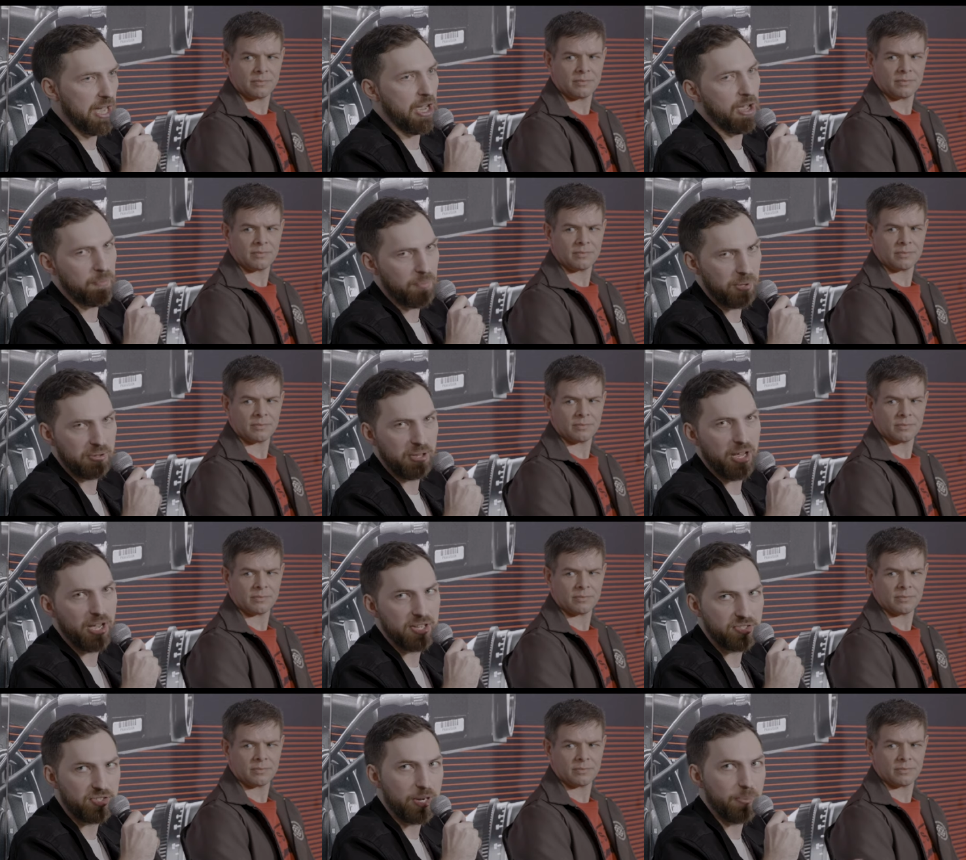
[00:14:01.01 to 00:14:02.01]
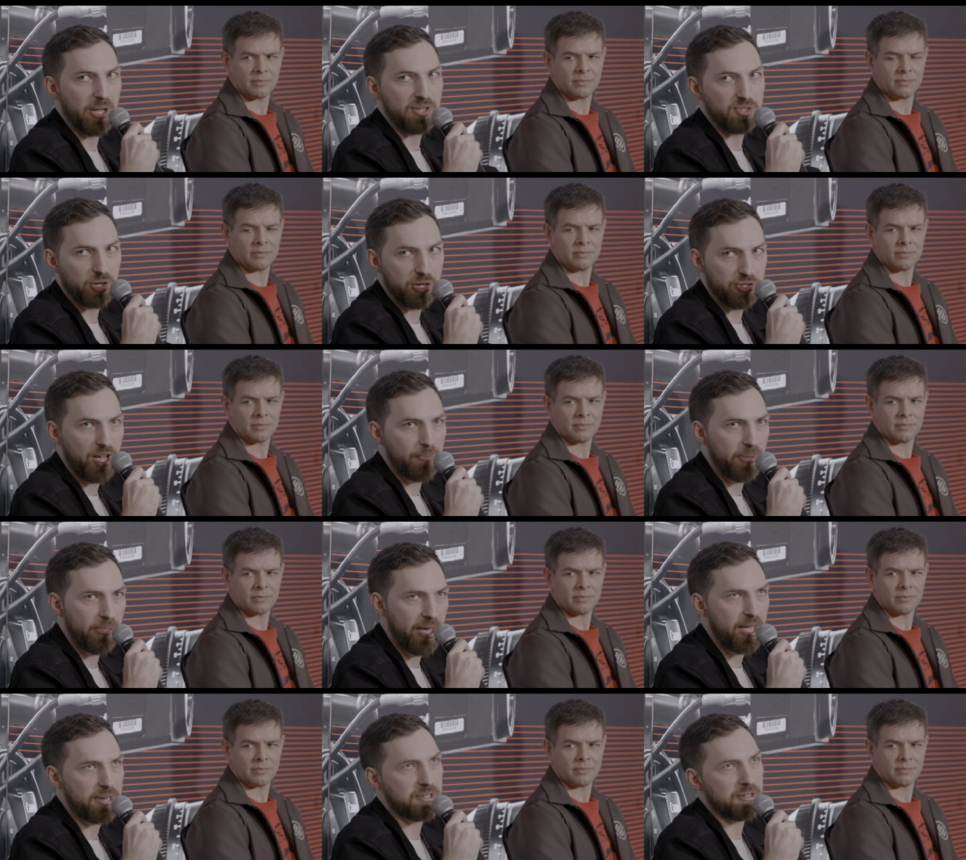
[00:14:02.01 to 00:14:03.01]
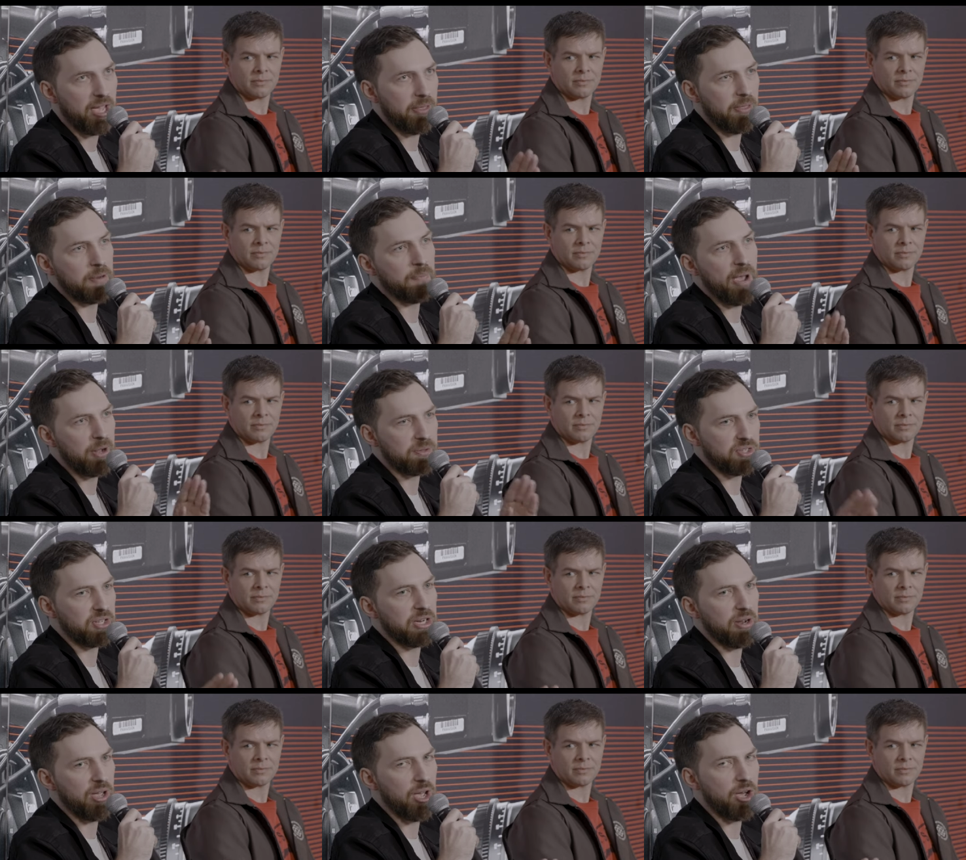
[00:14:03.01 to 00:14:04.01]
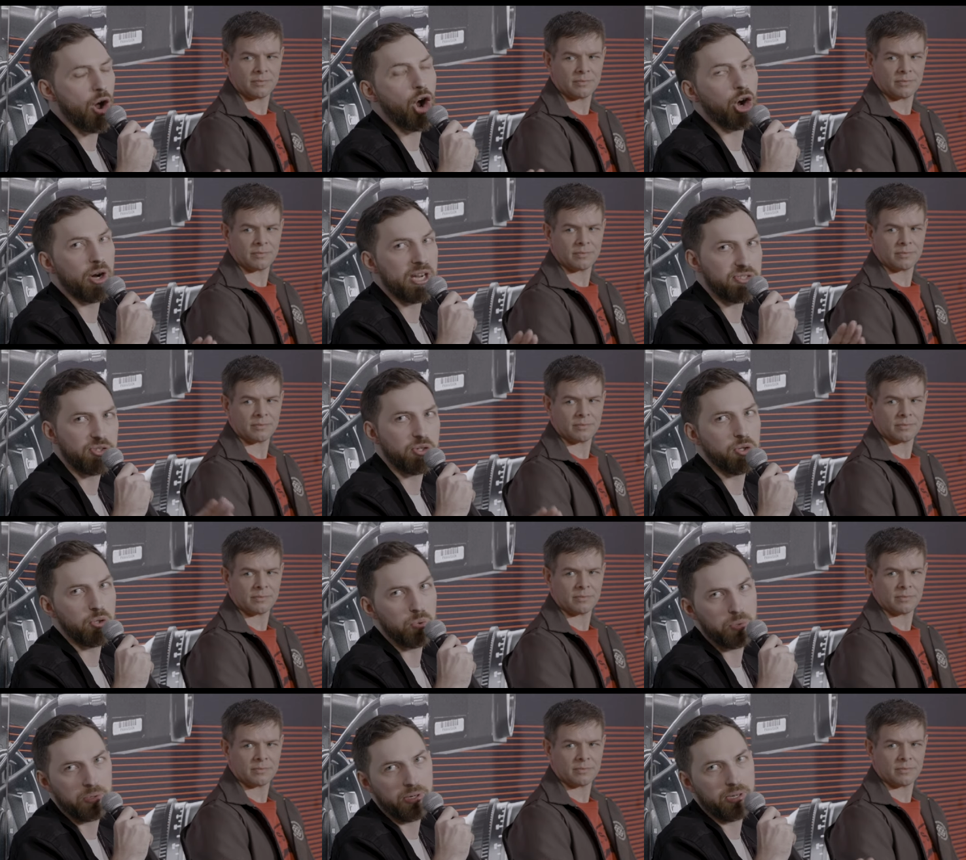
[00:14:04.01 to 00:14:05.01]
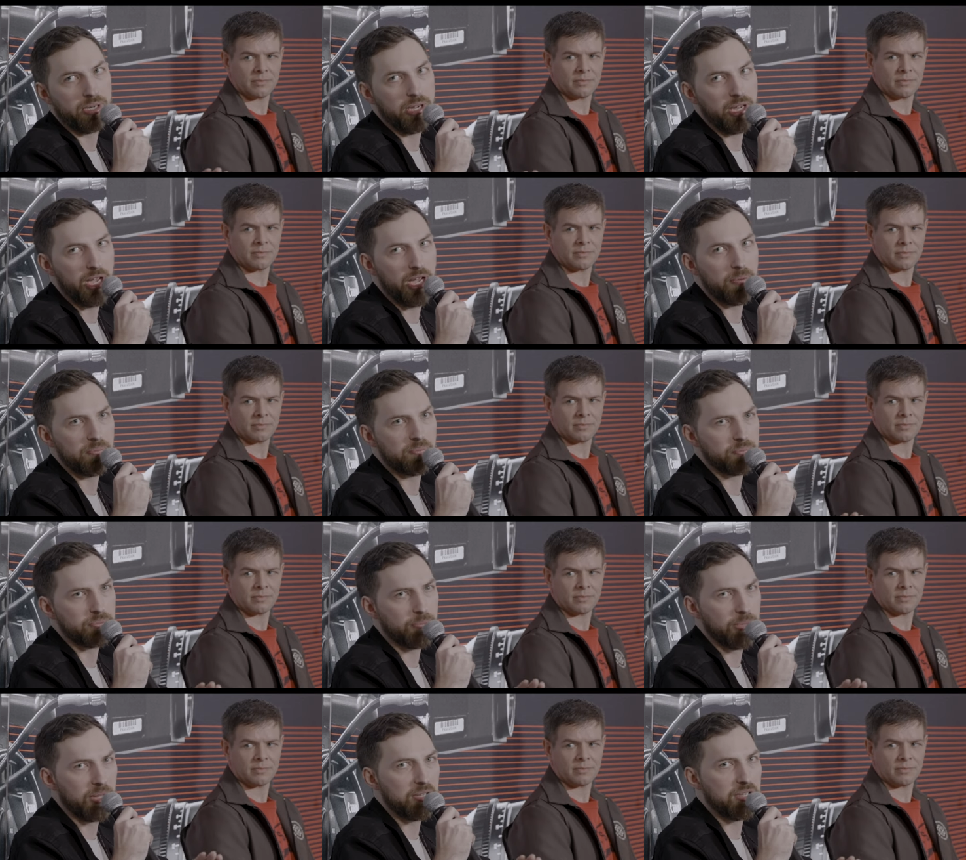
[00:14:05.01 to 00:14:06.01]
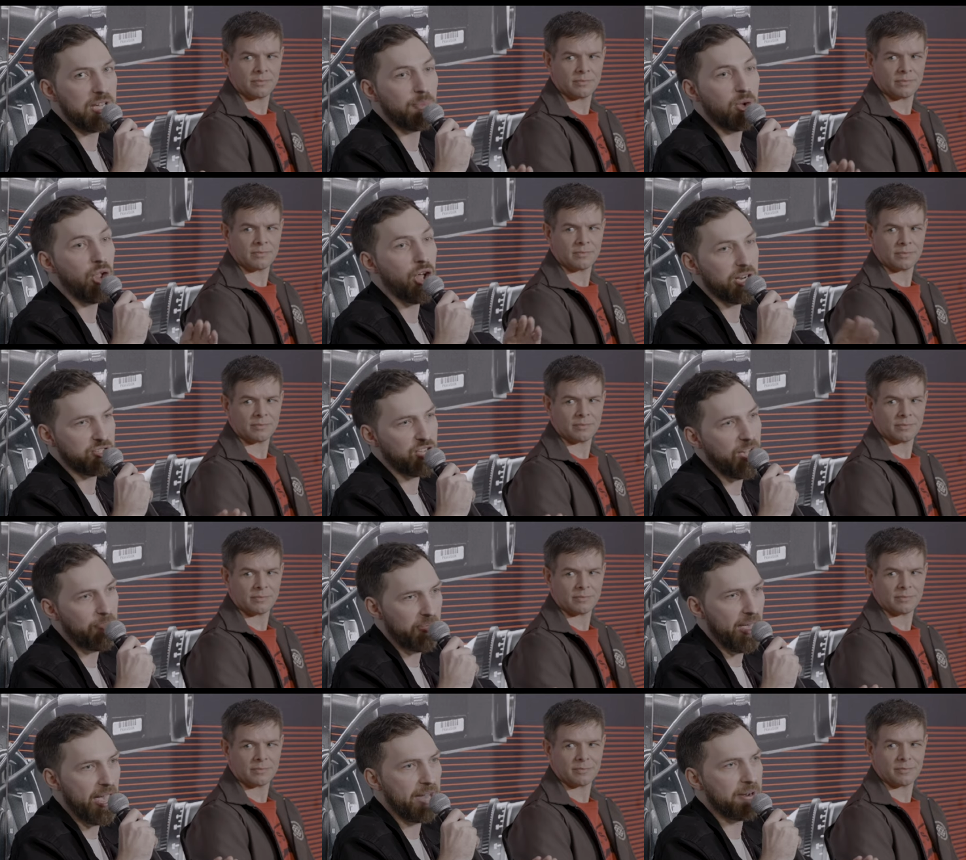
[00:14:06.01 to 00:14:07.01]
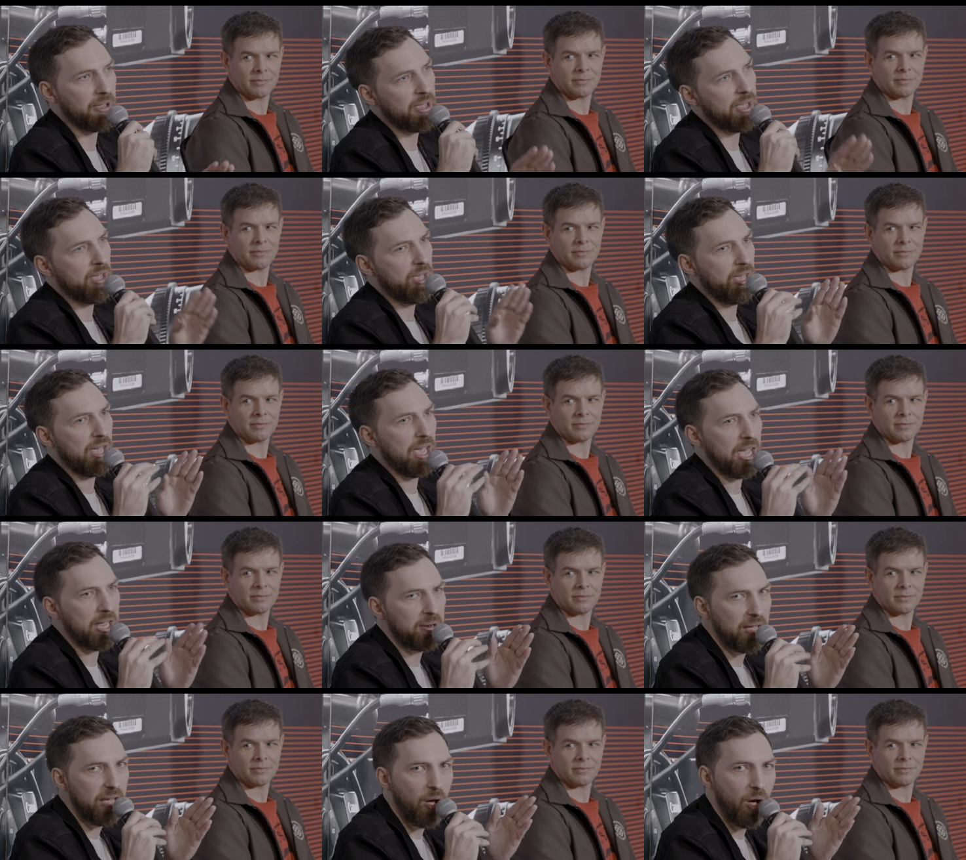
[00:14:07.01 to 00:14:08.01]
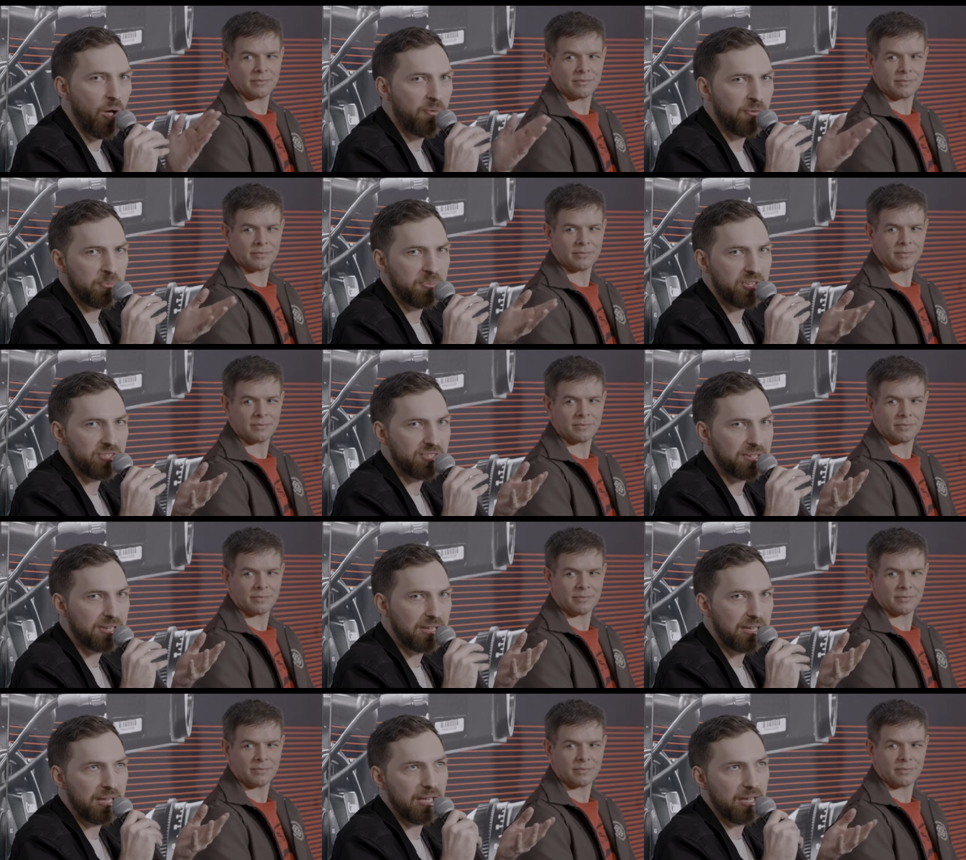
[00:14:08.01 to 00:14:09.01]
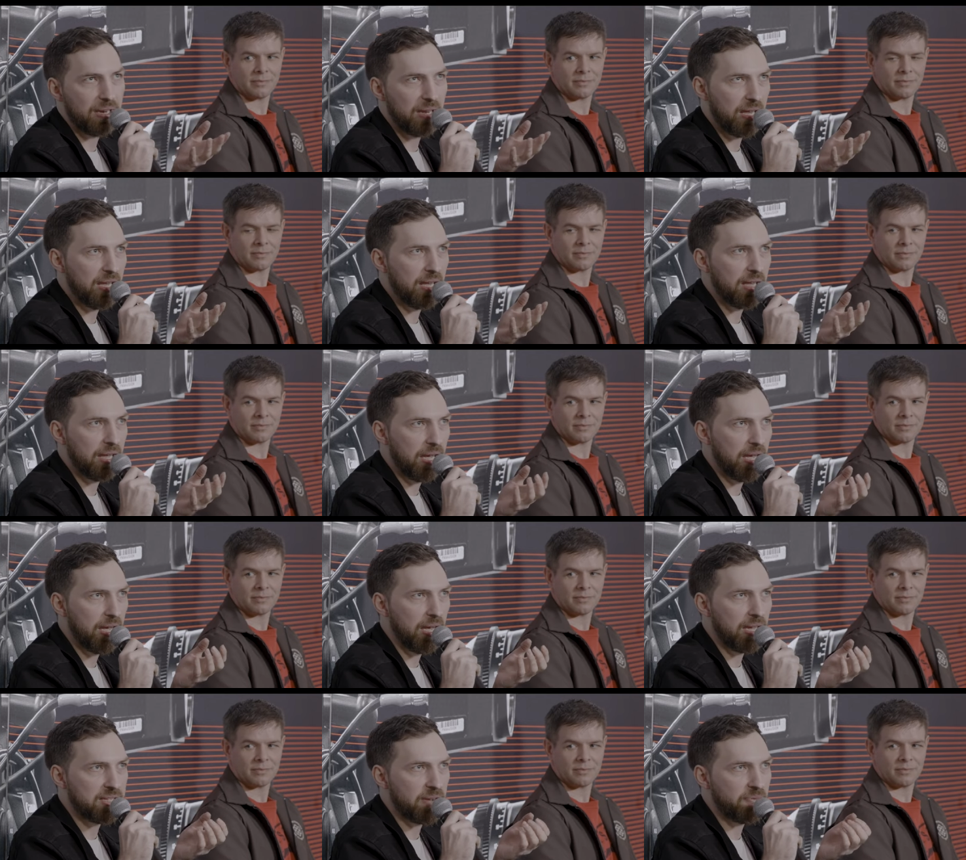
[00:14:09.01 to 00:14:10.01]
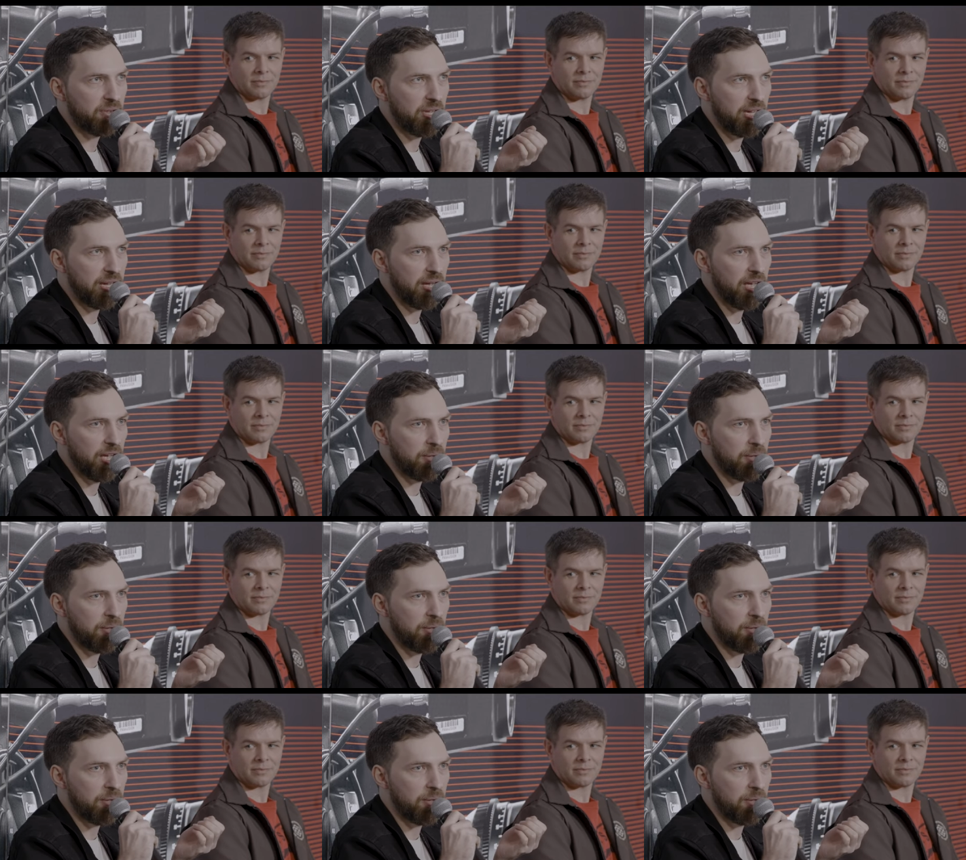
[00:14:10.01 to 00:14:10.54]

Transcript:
Speaker 1: cam stabilizer on top of that, and then mounting RS2 gimbal on top of that. And all of them just, it definitely